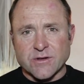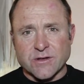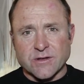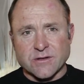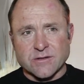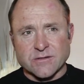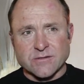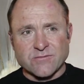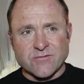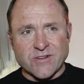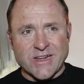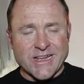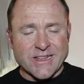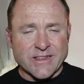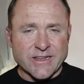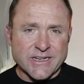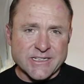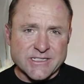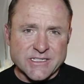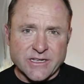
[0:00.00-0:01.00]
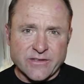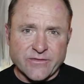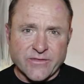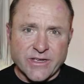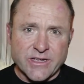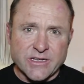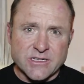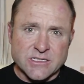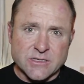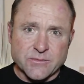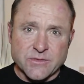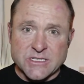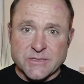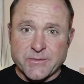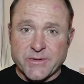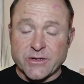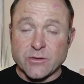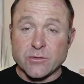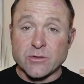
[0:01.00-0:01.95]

and reality TV is that we spend